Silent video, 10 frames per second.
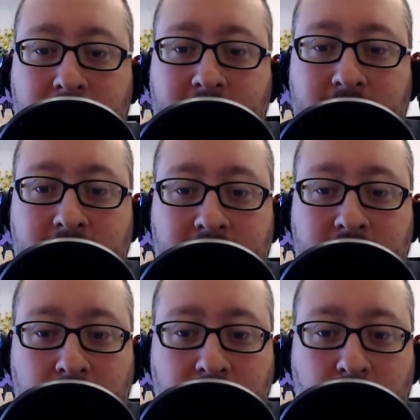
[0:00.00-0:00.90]
And,
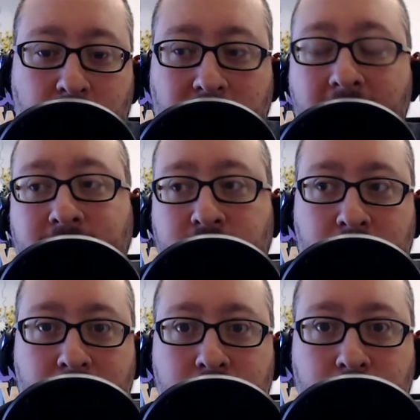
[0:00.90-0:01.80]
and, you are left with
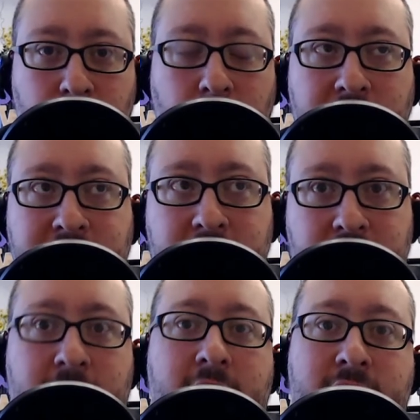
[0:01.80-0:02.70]
the rules and the
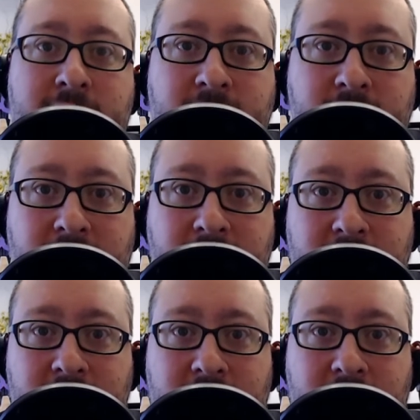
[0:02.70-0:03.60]
traditions and the things
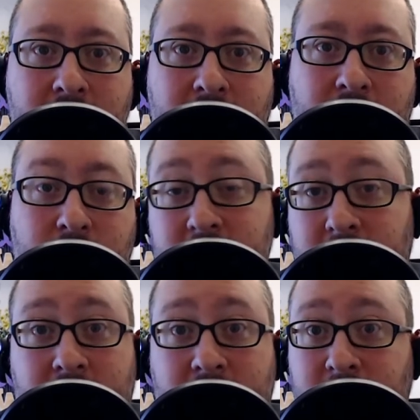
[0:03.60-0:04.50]
that surround it, which in and
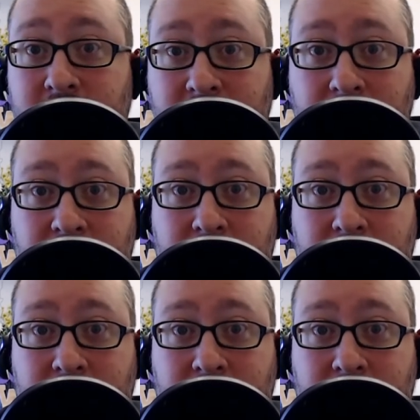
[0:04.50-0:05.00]
of themselves are,